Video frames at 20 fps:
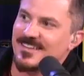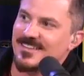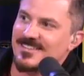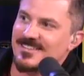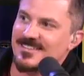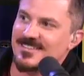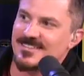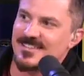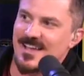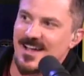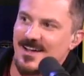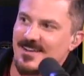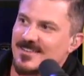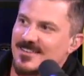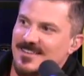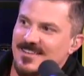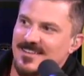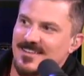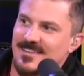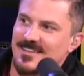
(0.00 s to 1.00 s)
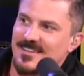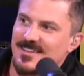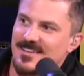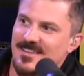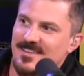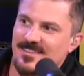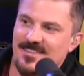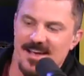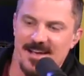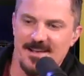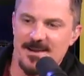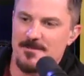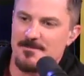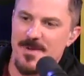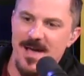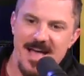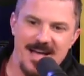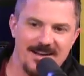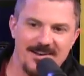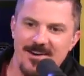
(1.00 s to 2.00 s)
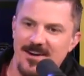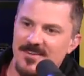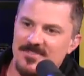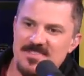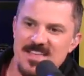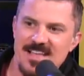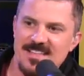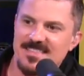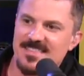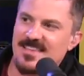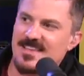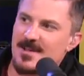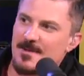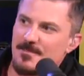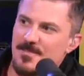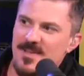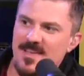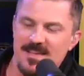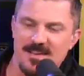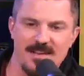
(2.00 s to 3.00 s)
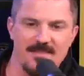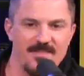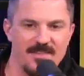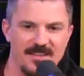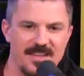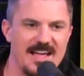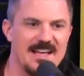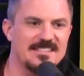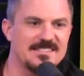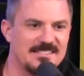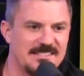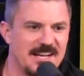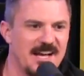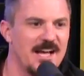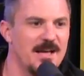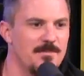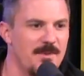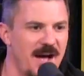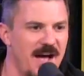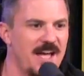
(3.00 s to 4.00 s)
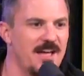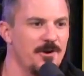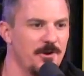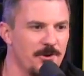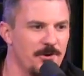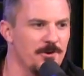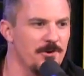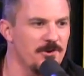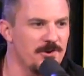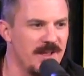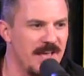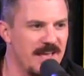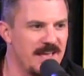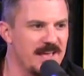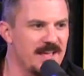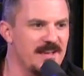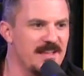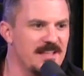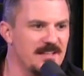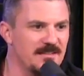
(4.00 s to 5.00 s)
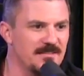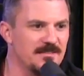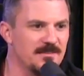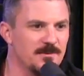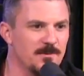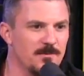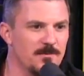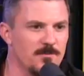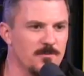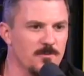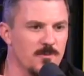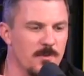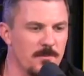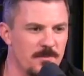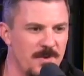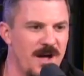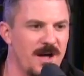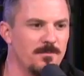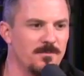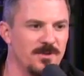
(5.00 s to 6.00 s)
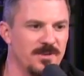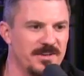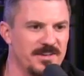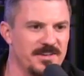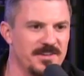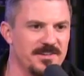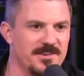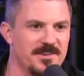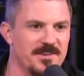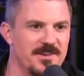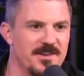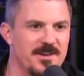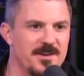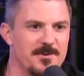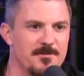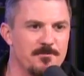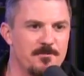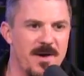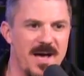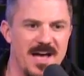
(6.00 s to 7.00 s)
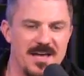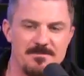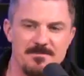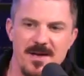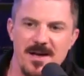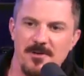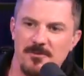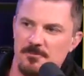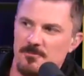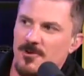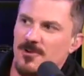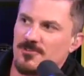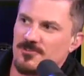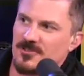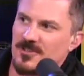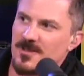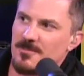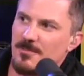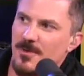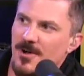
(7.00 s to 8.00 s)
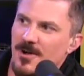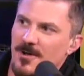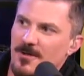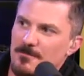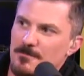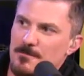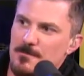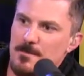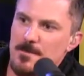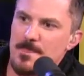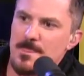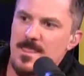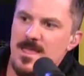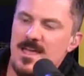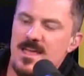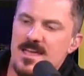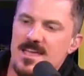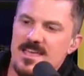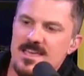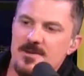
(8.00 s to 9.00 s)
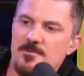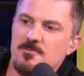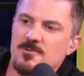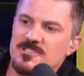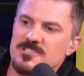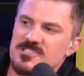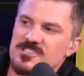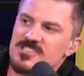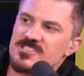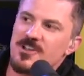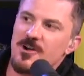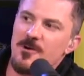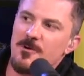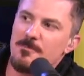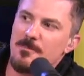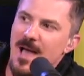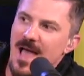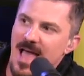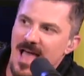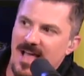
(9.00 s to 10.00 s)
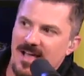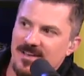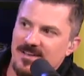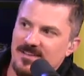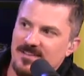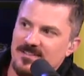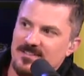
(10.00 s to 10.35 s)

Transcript: He's not going to back off that thing a bit. The last time I heard any Republican badmouth Rush Limbaugh, mm-hmm. it was so bad